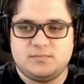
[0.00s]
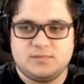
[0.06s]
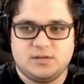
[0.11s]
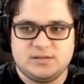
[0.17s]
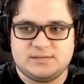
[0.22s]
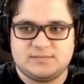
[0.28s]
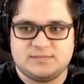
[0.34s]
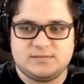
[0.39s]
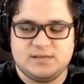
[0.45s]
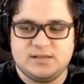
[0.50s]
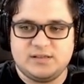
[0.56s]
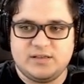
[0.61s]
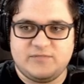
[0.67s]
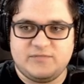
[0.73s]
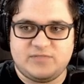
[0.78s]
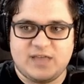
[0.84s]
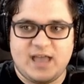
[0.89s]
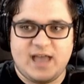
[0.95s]
It, it
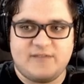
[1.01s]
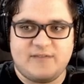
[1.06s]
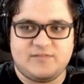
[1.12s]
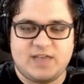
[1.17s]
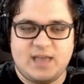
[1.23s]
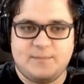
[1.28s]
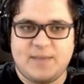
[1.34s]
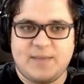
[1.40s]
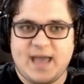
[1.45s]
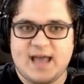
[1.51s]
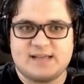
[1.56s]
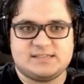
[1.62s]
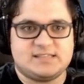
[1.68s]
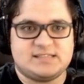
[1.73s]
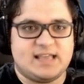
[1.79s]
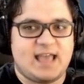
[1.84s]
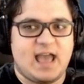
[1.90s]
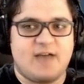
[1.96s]
if they have Game Pass,
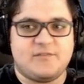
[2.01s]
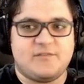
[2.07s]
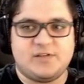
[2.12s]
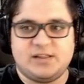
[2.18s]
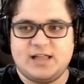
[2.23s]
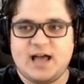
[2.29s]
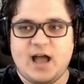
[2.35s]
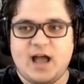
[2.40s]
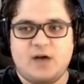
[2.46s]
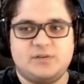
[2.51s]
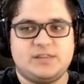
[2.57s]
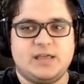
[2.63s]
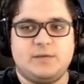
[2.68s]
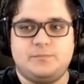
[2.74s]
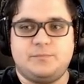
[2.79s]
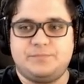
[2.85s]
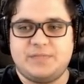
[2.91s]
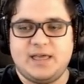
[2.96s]
they have cloud,
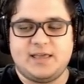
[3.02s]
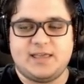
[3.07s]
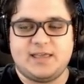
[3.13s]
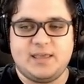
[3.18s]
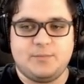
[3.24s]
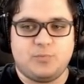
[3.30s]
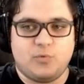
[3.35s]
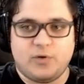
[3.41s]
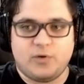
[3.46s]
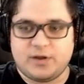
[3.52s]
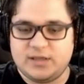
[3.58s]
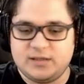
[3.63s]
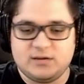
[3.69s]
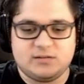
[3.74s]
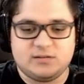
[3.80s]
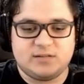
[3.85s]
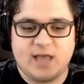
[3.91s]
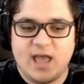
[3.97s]
they they keep working
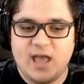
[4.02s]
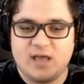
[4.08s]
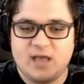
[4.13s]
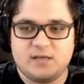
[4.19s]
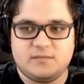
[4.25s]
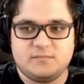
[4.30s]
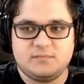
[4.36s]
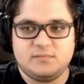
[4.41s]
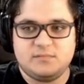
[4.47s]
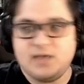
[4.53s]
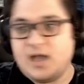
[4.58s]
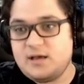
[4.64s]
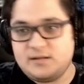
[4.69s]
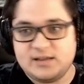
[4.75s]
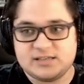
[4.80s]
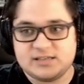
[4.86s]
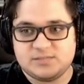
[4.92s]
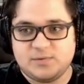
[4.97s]
on that. Yeah,
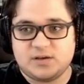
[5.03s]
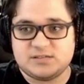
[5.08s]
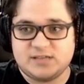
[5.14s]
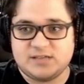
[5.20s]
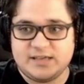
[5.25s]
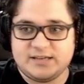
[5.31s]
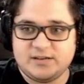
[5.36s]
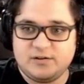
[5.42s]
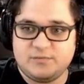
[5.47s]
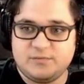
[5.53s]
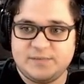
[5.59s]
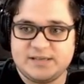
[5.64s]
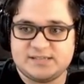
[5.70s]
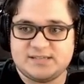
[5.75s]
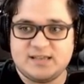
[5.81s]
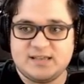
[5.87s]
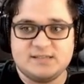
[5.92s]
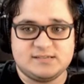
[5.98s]
an Xbox handheld
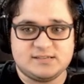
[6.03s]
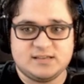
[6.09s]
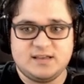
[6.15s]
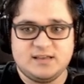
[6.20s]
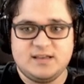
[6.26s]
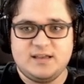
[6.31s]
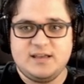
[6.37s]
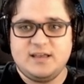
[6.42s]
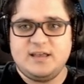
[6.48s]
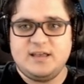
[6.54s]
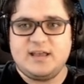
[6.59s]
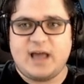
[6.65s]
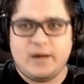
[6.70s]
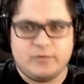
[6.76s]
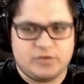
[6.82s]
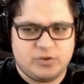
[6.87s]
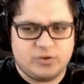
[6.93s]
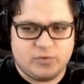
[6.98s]
makes sense.
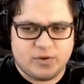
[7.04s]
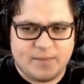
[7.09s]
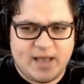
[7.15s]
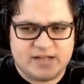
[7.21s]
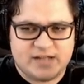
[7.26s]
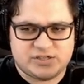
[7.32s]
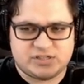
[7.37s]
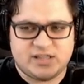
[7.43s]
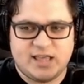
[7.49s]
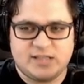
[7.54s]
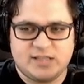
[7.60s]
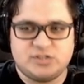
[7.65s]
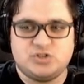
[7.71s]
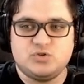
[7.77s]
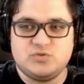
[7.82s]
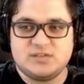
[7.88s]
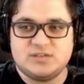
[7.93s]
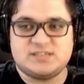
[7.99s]
I, you would imagine they
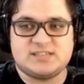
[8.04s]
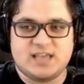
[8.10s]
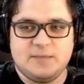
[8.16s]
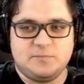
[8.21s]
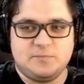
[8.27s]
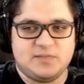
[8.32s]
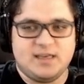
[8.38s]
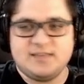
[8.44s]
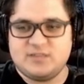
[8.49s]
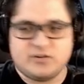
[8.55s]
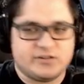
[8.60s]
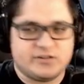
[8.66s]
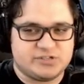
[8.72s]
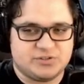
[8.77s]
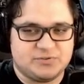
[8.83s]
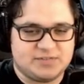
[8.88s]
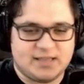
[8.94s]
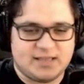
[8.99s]
do the same thing. There
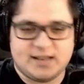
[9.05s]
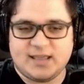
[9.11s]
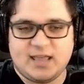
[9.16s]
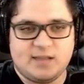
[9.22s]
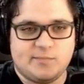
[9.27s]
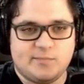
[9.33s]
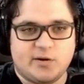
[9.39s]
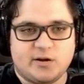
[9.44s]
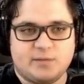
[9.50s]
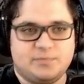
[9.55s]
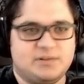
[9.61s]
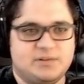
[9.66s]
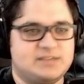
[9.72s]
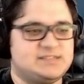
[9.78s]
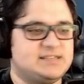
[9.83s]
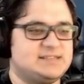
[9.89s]
is no dedicated marketplace.